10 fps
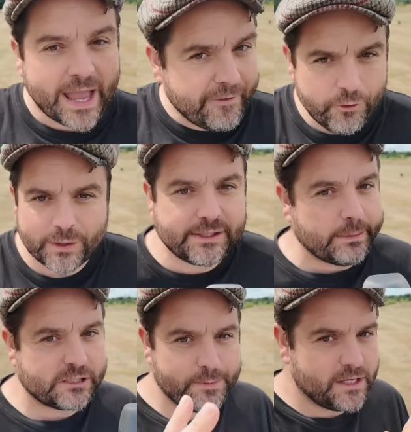Everyone
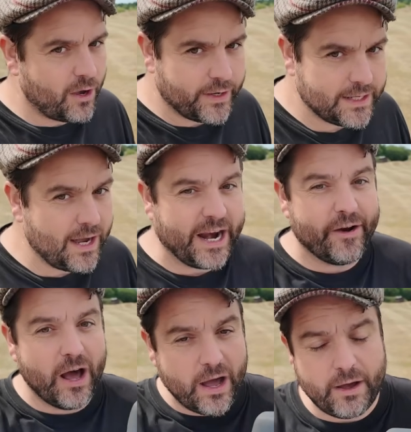seems to be going younger,
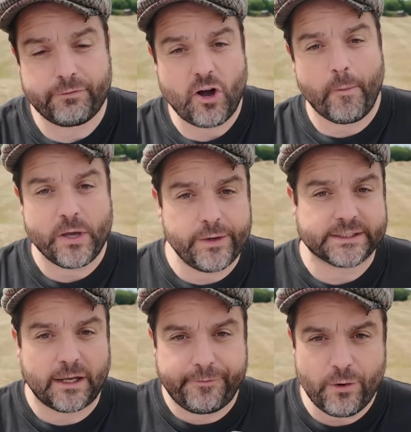and I've got to be
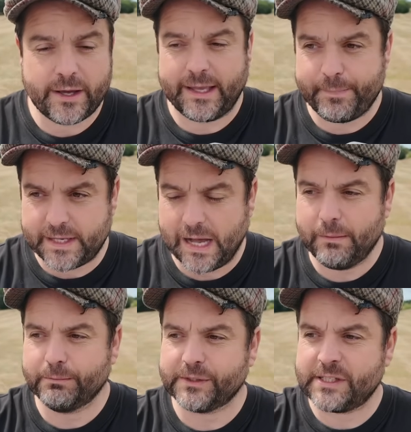honest, I feel like it
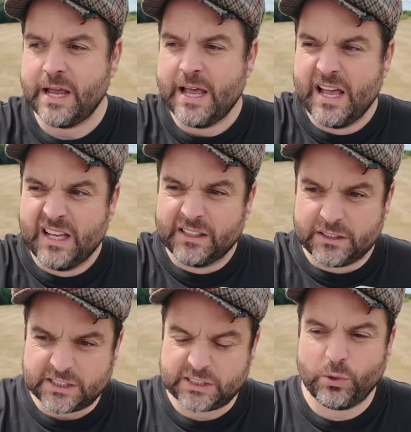becomes
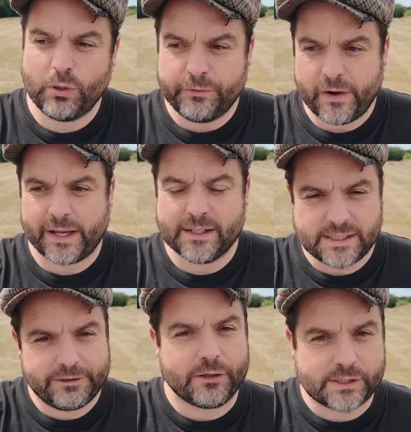sort of like a
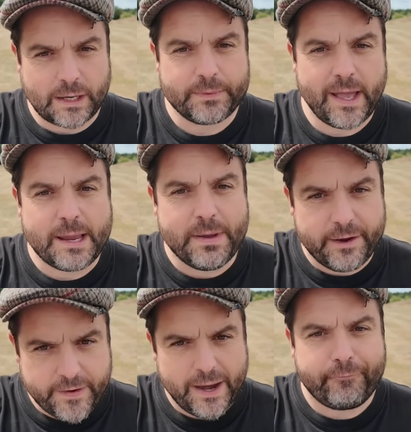zero-sum game.
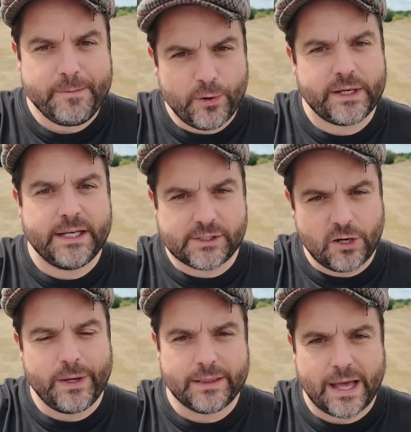If everybody is
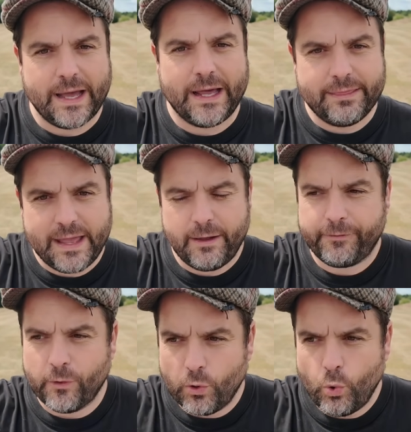doing that and
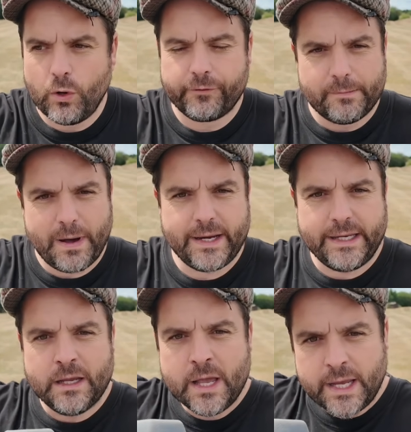therefore all of the
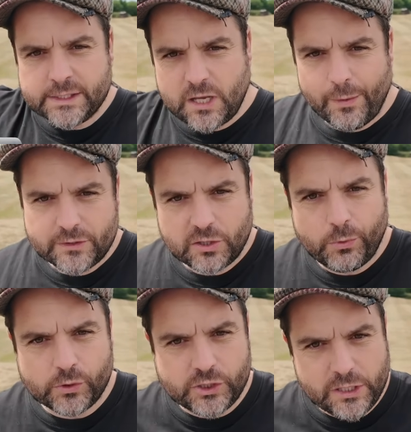money is going
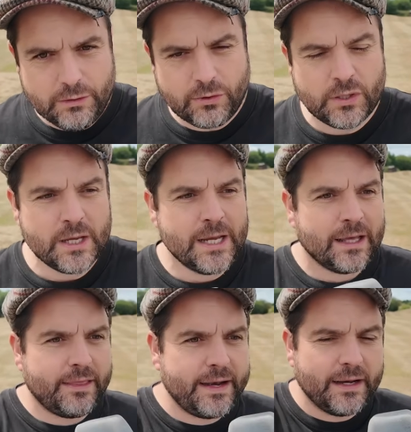towards youth,
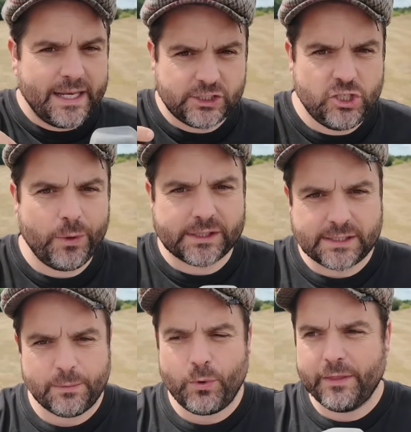then unless you are
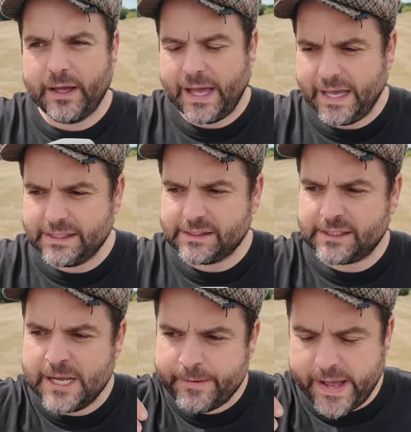someone that
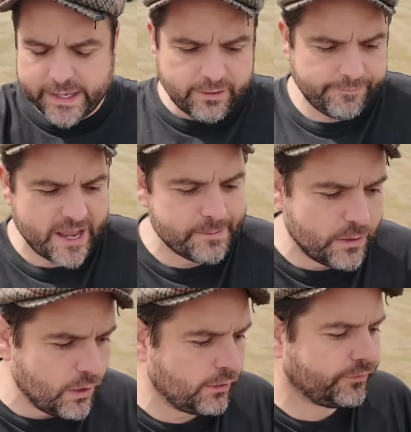has a conveyor
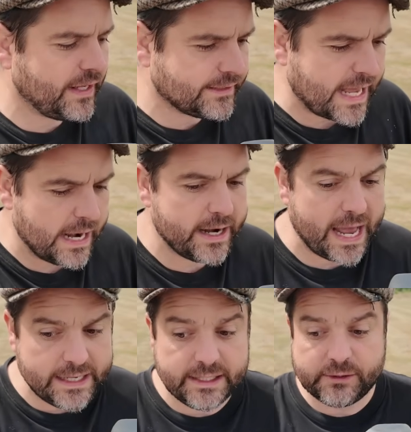belt of that talent
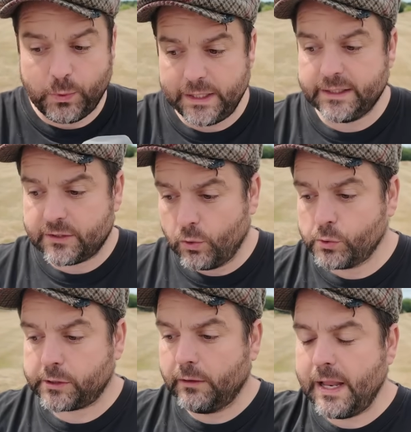and is willing to
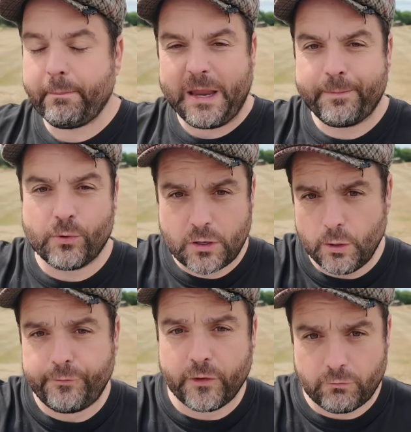also let people
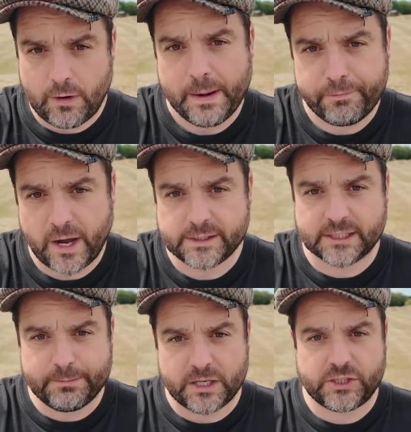go for the right price
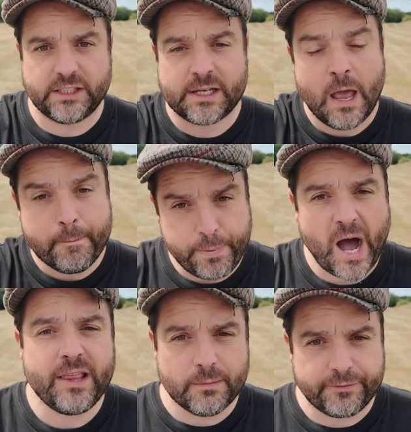as much as
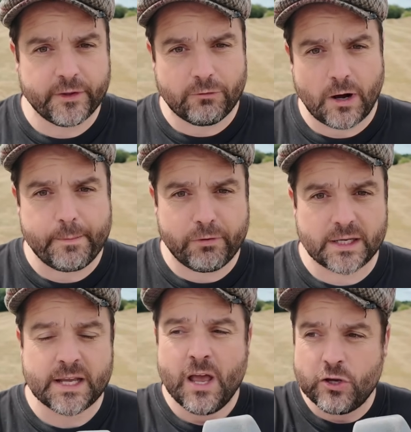buy them for the right
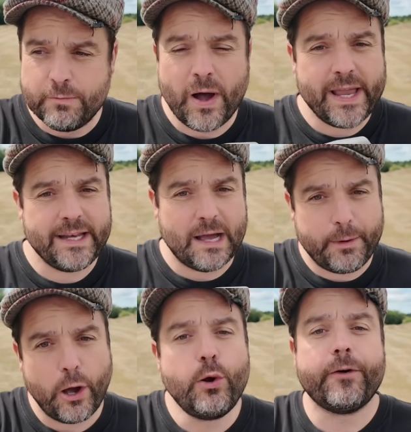price, you might end up
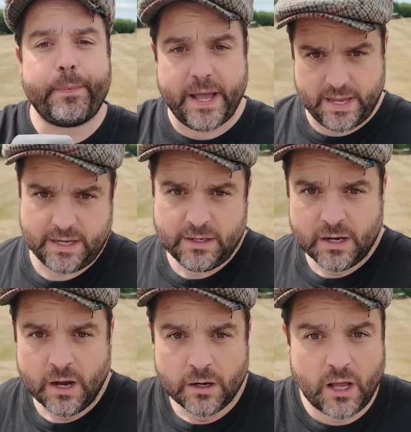overpaying,
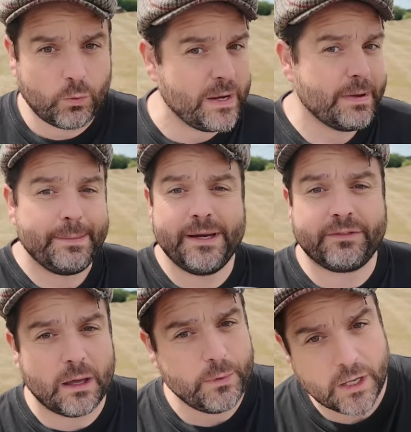like we maybe have
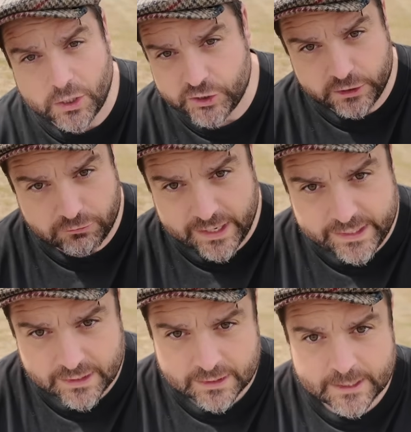done with Archie Gray.